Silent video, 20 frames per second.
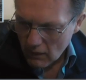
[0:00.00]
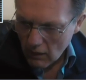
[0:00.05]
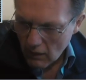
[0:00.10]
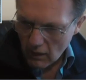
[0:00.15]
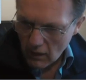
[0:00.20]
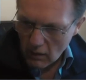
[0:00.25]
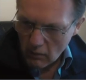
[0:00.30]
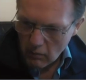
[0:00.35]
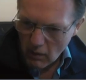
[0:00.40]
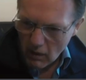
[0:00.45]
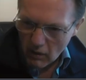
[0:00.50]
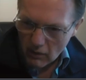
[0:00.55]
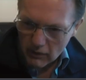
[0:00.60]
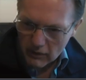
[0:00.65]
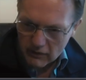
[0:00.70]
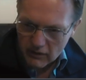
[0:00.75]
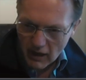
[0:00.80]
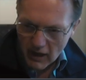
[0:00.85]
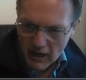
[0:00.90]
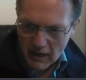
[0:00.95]
Well, on the
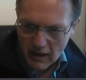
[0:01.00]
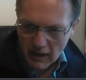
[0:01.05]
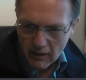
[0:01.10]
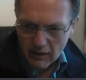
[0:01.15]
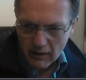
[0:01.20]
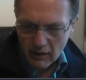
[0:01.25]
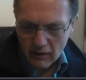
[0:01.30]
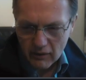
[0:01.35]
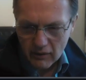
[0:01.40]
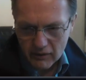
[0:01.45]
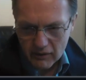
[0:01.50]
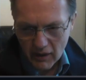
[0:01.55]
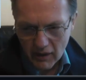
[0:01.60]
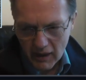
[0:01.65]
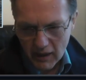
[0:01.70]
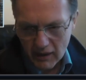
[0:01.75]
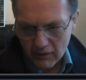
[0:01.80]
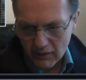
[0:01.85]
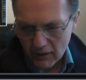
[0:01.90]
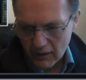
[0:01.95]
day
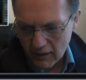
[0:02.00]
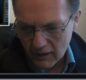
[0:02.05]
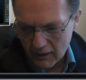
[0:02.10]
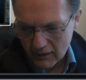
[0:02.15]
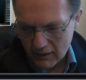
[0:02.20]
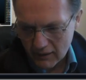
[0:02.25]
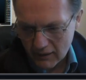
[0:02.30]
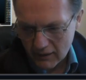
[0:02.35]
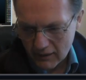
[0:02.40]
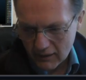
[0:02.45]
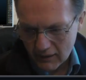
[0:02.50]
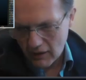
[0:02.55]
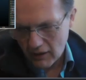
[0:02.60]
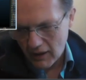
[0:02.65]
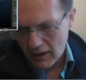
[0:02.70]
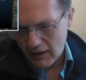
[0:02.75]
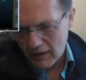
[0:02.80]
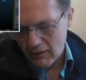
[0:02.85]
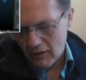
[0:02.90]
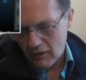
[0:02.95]
there it's Euro
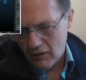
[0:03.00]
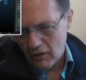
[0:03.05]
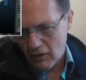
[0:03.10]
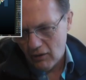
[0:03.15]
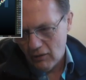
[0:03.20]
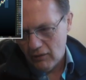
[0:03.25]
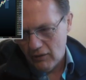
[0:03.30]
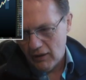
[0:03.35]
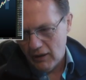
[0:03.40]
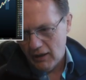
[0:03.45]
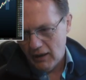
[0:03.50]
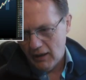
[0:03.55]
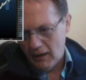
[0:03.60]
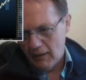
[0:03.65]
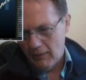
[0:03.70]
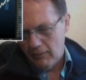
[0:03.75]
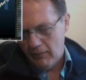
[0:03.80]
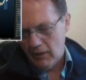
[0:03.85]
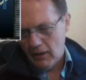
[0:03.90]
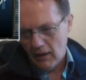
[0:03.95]
Yen, and on the
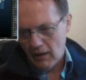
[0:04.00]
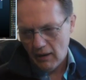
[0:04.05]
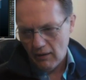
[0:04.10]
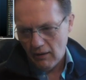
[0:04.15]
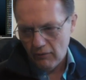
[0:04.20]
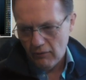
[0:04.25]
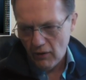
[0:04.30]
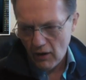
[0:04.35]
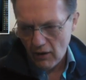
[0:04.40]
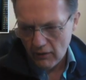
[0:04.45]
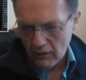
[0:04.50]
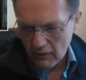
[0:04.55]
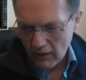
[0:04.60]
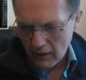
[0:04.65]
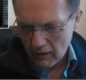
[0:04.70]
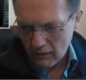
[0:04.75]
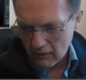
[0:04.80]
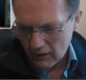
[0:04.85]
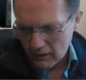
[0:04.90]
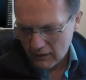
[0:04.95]
further
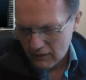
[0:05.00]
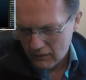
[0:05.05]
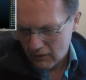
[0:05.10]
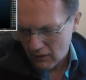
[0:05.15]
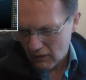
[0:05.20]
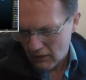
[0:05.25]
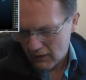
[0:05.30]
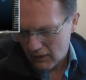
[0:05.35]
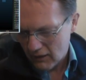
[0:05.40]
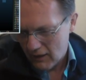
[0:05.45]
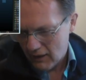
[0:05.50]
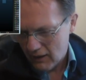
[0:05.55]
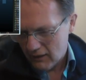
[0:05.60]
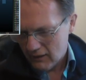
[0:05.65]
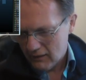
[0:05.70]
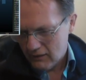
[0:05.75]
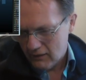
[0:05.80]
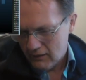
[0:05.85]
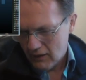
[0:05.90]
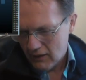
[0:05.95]
out it's dollar
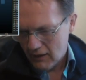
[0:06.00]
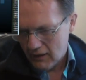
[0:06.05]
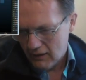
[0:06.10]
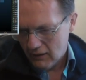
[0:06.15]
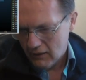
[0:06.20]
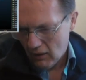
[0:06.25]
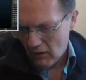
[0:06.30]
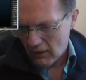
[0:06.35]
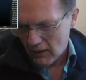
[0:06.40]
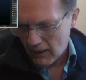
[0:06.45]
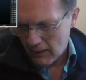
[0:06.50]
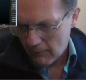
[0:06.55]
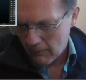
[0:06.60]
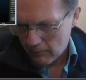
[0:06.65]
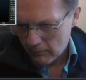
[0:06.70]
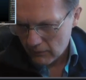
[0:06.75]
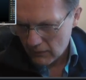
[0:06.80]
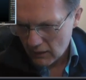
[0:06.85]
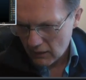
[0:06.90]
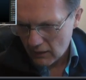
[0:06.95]
yen.
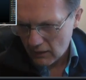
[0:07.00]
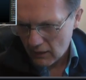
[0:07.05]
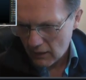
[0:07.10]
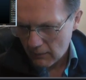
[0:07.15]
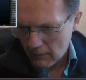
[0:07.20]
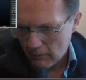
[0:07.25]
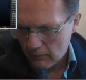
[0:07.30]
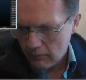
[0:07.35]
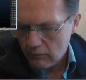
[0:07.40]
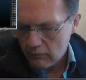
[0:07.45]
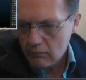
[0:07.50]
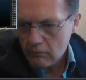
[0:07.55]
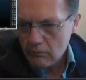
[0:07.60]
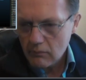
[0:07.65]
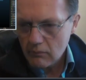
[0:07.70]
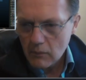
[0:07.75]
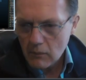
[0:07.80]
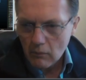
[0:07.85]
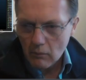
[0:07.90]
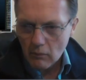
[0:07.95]
The
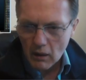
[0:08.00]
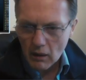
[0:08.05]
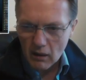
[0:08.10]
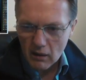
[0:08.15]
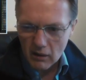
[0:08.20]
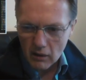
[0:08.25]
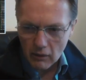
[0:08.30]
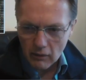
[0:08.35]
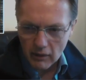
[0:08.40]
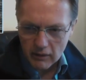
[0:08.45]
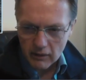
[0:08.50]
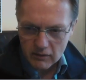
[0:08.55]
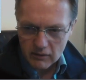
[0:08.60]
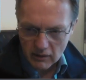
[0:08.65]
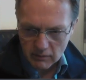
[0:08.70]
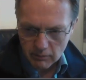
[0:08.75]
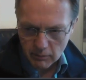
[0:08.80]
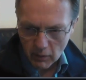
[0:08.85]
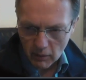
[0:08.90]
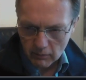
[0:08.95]
euro has
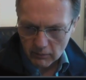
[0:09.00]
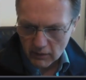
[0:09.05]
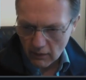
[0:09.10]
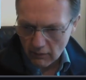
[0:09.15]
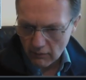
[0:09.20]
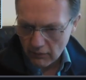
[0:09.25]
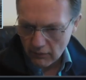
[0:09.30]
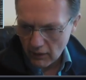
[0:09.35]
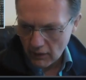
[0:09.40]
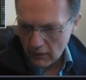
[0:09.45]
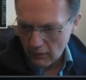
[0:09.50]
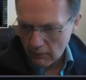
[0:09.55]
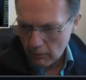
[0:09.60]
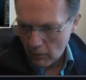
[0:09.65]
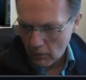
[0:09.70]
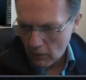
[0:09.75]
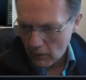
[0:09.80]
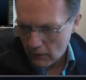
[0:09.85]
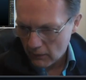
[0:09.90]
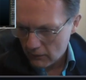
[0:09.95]
just popped up 30
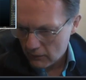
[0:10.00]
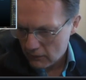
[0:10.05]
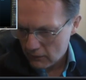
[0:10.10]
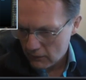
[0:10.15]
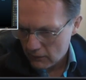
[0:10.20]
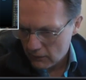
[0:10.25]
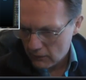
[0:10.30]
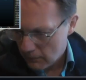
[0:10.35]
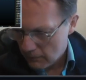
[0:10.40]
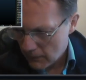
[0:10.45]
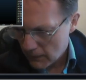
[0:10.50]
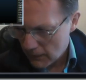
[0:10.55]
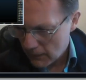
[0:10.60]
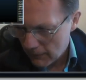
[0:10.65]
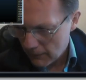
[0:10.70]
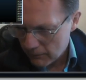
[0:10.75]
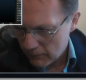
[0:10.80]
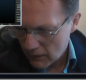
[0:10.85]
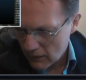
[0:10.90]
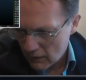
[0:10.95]
points. Yeah,
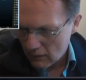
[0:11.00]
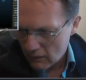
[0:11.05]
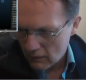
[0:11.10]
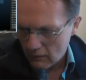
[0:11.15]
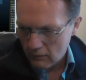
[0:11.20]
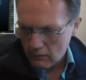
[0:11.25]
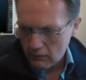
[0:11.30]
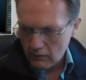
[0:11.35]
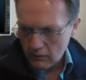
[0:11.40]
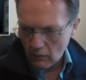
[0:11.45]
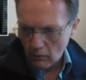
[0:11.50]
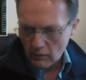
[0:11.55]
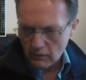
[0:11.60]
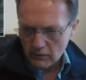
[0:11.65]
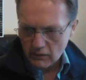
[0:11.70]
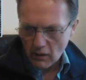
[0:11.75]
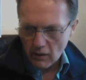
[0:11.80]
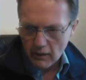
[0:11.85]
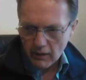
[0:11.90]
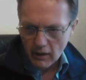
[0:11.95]
someone's
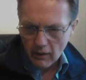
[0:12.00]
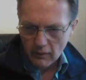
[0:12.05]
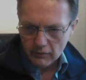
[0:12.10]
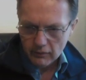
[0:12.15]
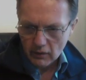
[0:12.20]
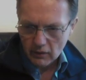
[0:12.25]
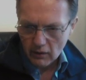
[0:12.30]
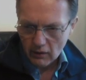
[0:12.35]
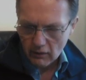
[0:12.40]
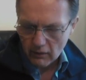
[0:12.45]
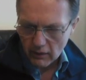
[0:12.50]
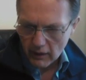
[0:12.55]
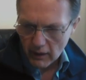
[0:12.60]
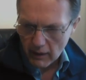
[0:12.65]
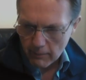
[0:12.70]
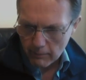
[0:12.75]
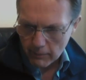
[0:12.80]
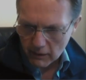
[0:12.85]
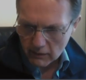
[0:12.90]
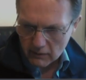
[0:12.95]
going after Euro
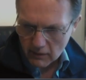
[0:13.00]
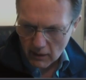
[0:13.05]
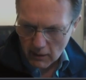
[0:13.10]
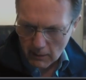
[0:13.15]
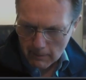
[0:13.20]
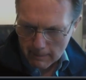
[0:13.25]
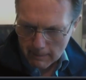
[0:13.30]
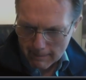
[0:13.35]
Yen big time.